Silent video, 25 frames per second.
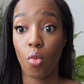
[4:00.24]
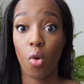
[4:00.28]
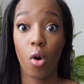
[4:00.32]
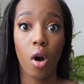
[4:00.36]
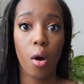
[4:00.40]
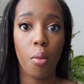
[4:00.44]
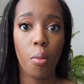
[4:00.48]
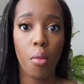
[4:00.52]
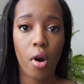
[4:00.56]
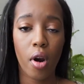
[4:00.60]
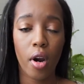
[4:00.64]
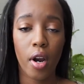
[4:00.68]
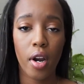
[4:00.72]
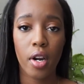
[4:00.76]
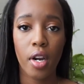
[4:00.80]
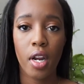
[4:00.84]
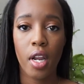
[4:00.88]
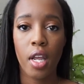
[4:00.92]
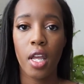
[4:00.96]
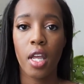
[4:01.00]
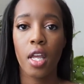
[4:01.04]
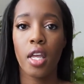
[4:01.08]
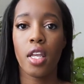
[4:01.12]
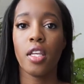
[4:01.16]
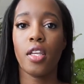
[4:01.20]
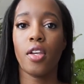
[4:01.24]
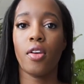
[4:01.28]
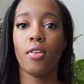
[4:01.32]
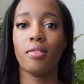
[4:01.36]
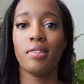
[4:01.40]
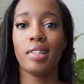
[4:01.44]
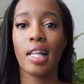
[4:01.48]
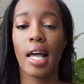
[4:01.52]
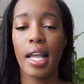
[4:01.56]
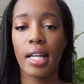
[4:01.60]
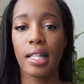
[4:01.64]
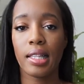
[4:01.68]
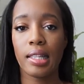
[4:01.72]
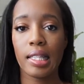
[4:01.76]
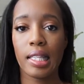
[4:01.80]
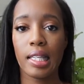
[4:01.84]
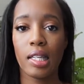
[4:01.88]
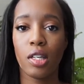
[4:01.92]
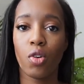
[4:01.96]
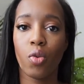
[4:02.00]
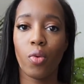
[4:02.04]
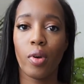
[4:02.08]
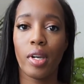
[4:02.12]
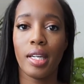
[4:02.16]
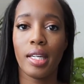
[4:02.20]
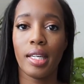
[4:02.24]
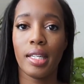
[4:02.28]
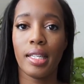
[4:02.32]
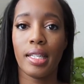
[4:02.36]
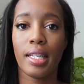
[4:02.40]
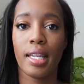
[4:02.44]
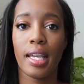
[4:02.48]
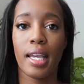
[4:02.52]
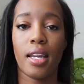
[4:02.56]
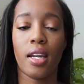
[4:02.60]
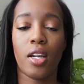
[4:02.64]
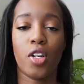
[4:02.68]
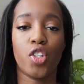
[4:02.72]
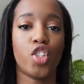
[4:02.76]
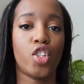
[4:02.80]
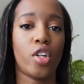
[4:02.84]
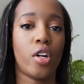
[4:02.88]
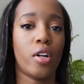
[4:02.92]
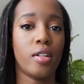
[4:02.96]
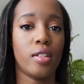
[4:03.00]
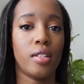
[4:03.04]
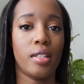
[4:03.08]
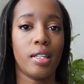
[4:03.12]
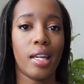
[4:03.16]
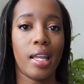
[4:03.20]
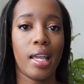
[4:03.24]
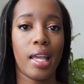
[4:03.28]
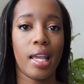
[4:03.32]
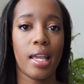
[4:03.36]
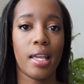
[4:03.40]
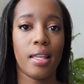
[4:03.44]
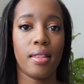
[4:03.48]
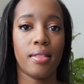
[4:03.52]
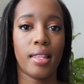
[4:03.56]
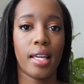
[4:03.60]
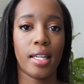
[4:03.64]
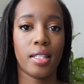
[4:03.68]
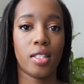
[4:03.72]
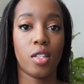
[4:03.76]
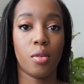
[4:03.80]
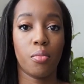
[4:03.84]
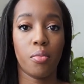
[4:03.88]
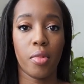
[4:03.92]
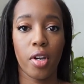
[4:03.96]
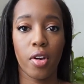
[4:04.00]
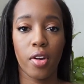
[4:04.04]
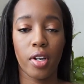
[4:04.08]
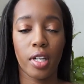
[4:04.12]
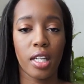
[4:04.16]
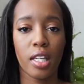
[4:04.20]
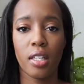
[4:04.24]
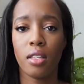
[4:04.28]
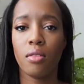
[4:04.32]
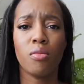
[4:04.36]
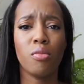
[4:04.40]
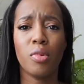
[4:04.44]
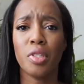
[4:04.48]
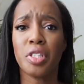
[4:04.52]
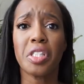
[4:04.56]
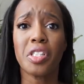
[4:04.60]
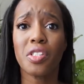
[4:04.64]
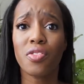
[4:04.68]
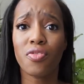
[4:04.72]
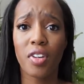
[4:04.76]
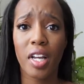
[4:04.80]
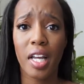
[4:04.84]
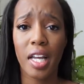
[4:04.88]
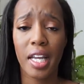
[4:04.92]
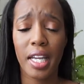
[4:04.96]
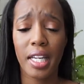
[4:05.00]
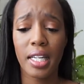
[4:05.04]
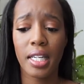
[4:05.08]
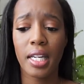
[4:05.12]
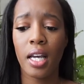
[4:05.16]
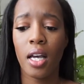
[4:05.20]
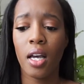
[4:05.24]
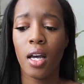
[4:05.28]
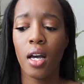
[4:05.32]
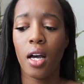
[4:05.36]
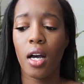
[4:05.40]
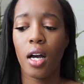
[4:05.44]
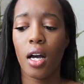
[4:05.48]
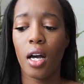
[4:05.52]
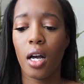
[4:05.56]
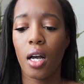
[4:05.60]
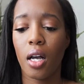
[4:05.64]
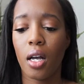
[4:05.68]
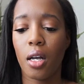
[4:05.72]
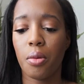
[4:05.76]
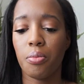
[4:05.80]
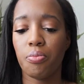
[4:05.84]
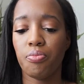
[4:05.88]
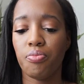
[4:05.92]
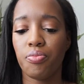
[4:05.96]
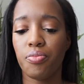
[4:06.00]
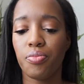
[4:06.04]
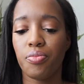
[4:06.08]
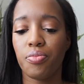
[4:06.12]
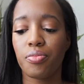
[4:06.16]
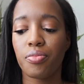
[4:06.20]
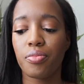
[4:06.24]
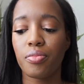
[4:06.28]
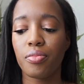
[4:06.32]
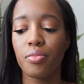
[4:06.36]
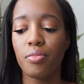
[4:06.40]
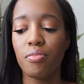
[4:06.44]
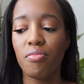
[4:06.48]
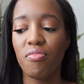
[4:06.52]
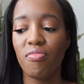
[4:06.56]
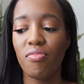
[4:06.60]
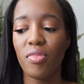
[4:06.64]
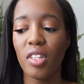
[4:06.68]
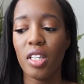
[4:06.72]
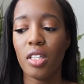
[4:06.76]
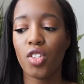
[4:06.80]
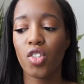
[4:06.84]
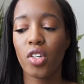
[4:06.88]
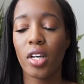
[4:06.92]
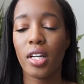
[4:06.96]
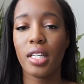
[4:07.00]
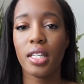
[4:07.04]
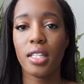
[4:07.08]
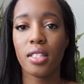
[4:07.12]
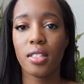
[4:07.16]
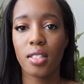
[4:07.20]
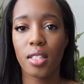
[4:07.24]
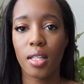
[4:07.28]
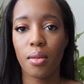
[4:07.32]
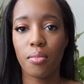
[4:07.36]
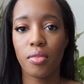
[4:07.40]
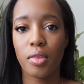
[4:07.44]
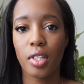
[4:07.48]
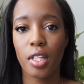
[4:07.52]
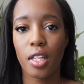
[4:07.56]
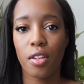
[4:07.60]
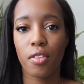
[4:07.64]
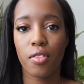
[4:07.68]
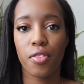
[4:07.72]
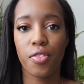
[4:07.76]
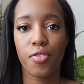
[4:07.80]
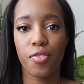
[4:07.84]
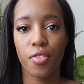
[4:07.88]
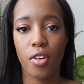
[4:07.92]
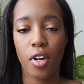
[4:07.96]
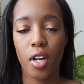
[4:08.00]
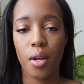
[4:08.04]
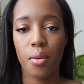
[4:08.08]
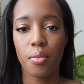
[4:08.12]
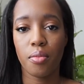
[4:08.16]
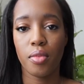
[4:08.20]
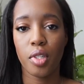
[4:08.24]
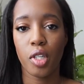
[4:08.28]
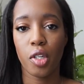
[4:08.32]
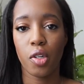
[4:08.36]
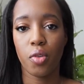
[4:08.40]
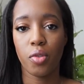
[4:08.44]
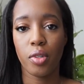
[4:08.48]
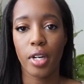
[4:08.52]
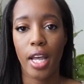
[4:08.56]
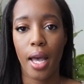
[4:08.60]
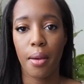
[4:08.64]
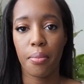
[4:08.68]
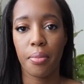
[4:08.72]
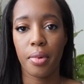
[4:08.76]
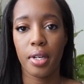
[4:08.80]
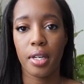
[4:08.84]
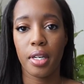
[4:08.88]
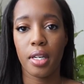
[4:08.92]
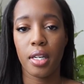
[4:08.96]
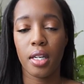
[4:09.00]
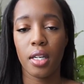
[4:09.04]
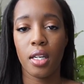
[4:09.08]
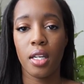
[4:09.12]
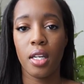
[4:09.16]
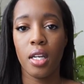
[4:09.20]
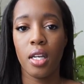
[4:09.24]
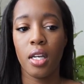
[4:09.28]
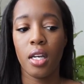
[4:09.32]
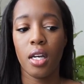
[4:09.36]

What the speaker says: Walmart, you're likely going to get a Chardonnay that's American, which is fine. Try to get something from, Napa,